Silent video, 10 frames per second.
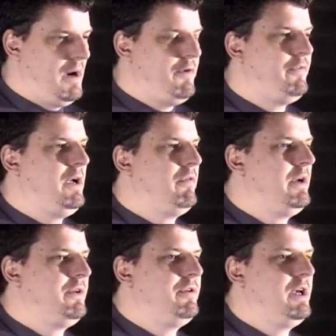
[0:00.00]
my
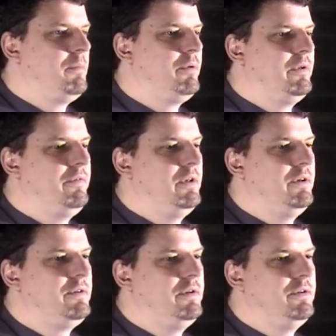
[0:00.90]
favorite example of
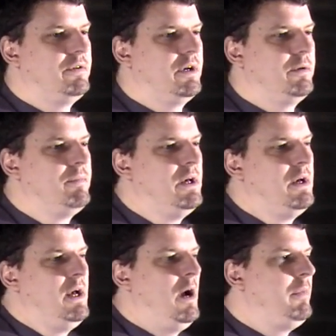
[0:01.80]
this is, uh,
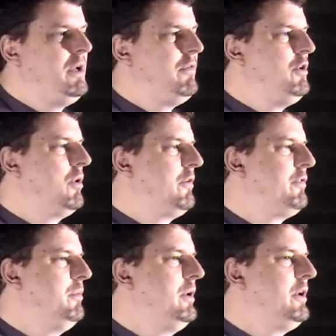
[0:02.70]
how many of you are
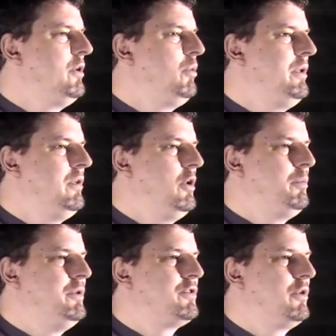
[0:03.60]
familiar with an
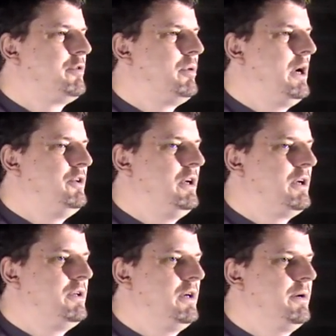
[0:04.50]
open source
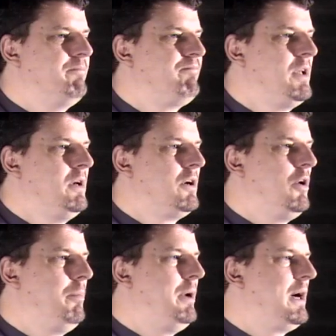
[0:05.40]
project uh,
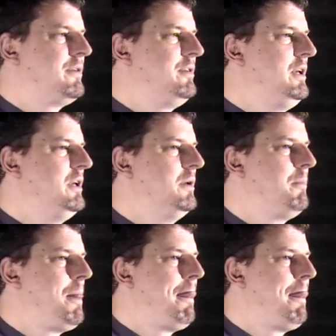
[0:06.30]
called Boxee?